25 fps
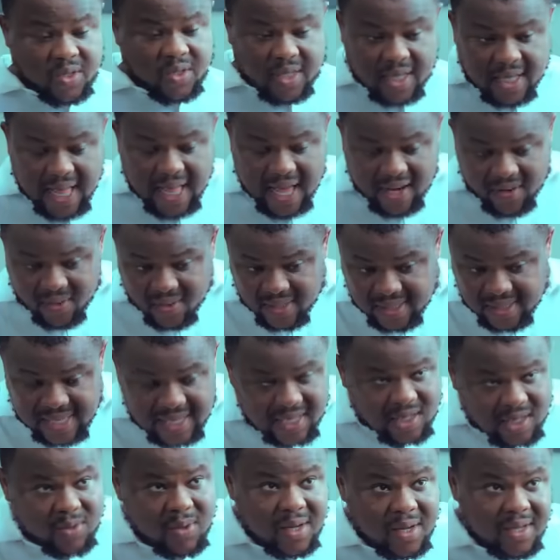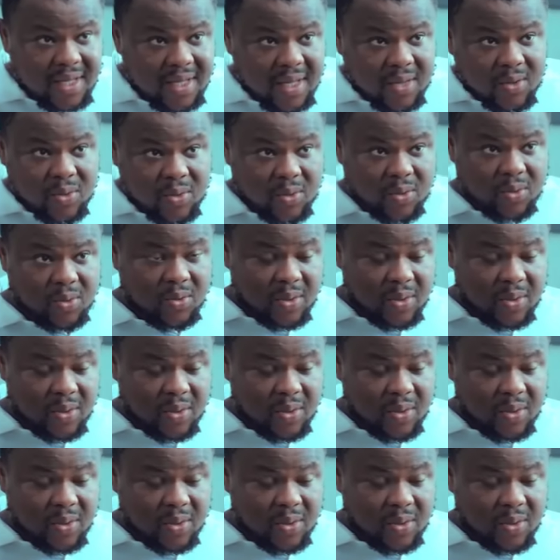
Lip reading: see that nonsense way they do?